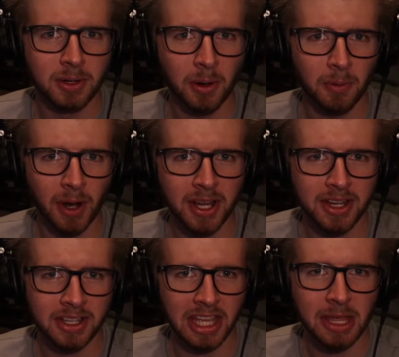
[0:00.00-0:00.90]
We're writing a
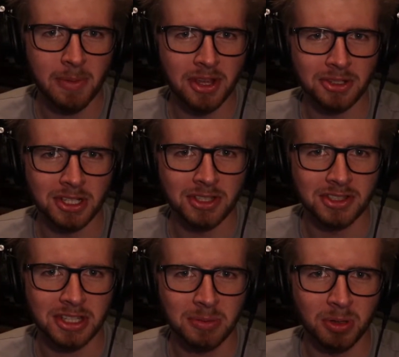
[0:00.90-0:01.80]
game engine in
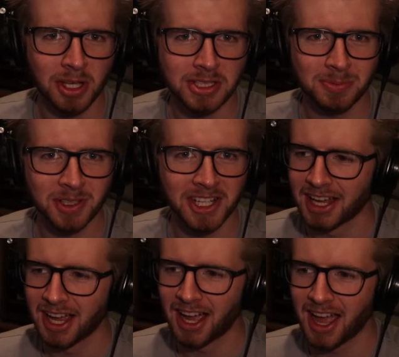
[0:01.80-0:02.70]
C++.
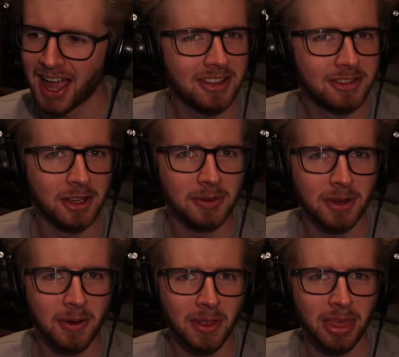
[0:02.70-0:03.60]
I don't
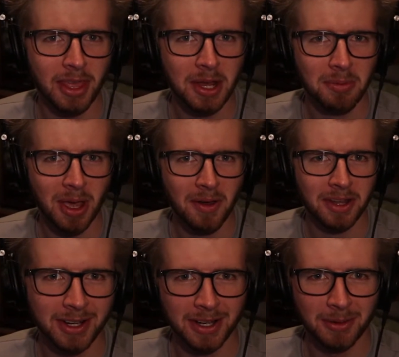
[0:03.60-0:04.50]
know a thing about
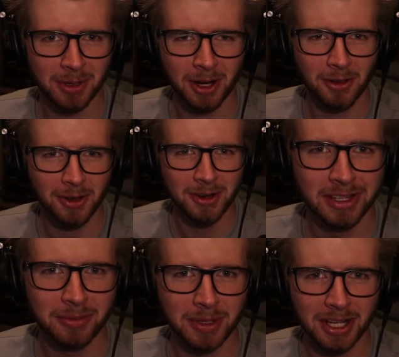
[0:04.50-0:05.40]
it. I'm going to learn,
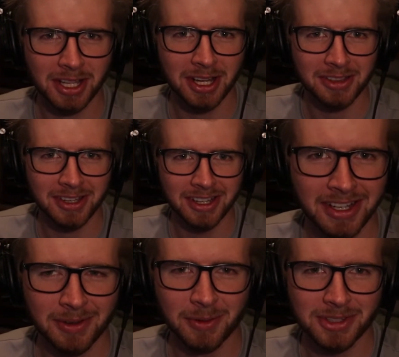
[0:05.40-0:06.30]
going to get it
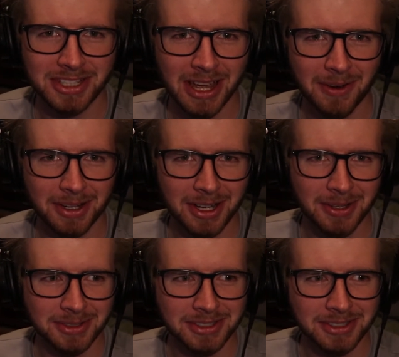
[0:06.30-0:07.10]
done. We'll see how it goes.